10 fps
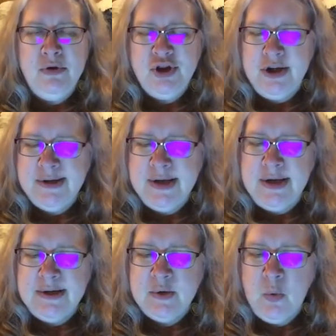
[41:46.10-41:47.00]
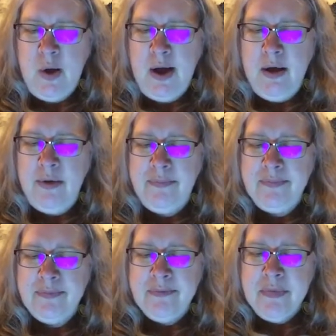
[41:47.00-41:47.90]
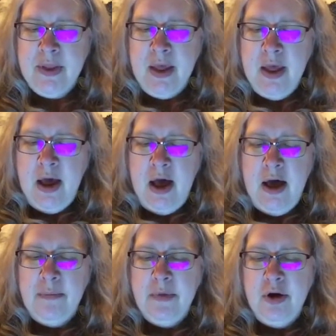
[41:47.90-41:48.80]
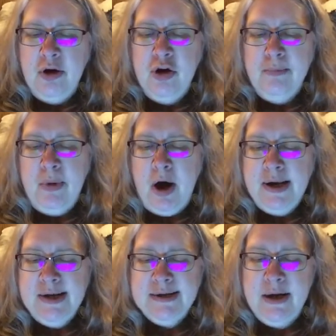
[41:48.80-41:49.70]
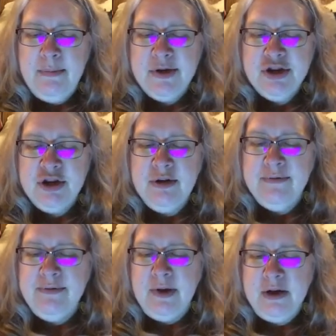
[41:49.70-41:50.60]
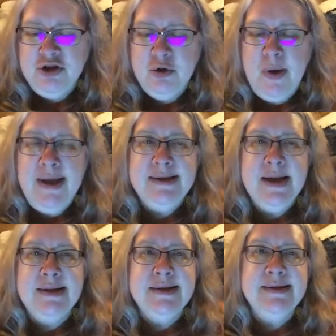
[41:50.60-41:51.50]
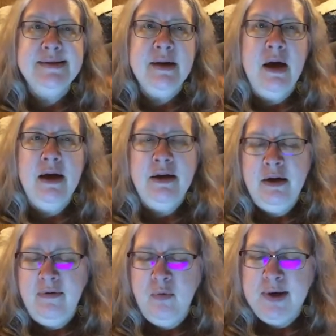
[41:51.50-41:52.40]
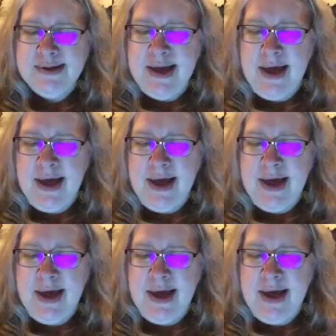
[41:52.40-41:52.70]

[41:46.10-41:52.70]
Um, her body temperature fluctuates as a sign of what's happening to her internally.